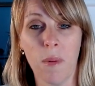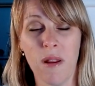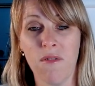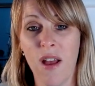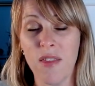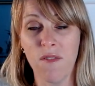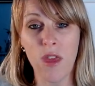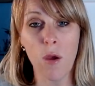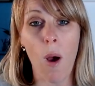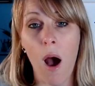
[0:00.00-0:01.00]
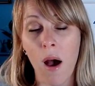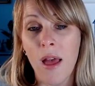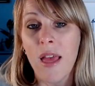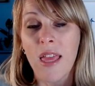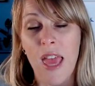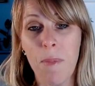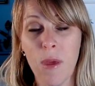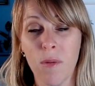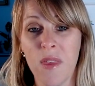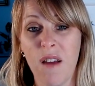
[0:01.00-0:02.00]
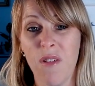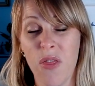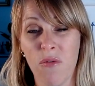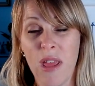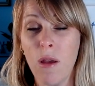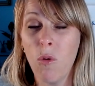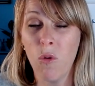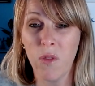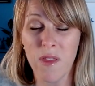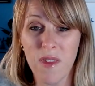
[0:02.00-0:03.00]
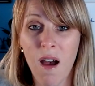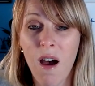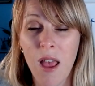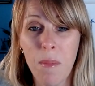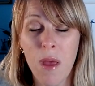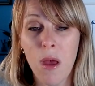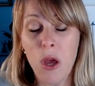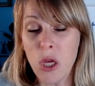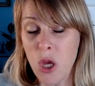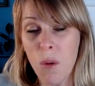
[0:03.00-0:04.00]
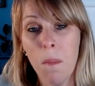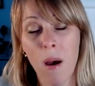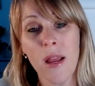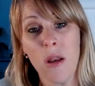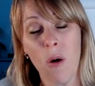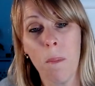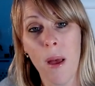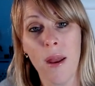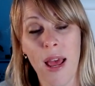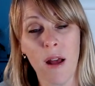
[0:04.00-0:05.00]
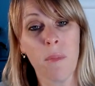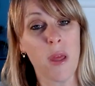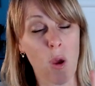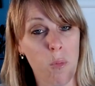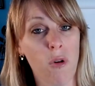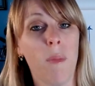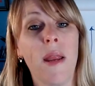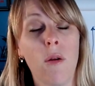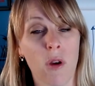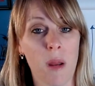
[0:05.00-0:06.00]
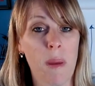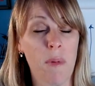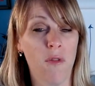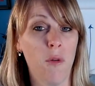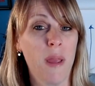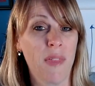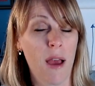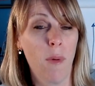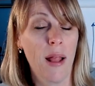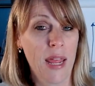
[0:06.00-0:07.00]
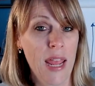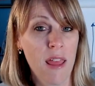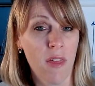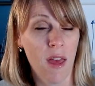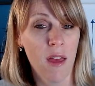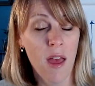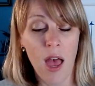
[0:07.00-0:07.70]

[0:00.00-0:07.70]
And in fact, if you are keeping yourself at 3 all the time, you might not burn out, but you're probably not going to be performing that well either.